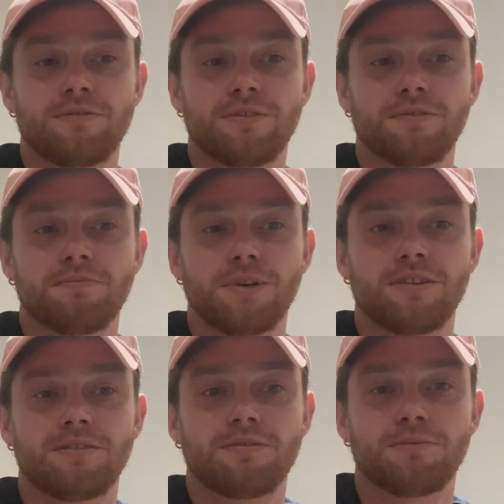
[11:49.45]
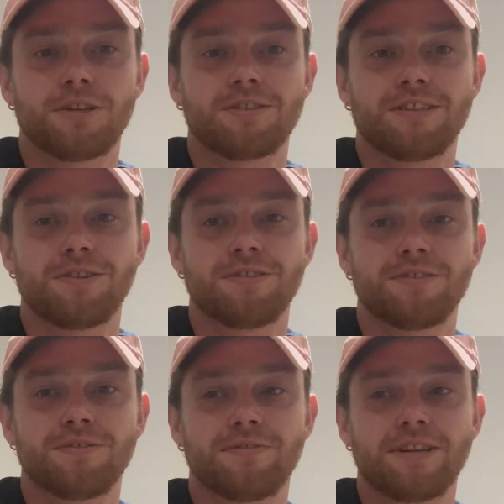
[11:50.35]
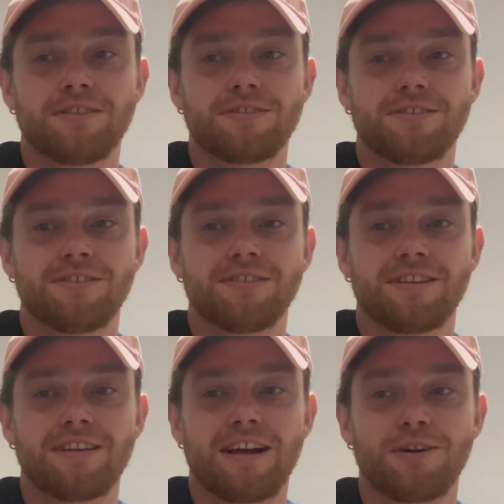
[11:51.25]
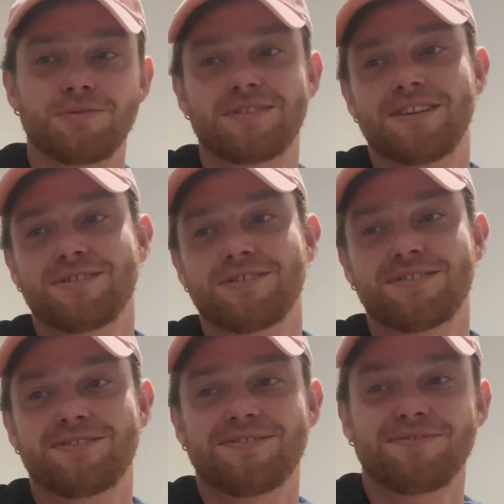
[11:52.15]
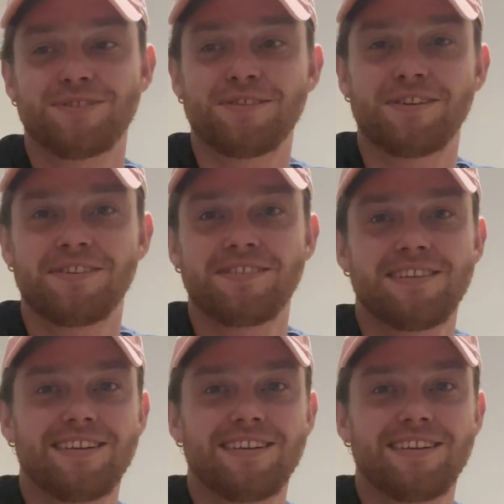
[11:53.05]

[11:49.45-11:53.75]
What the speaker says: of my series of events to how Dez's, you know,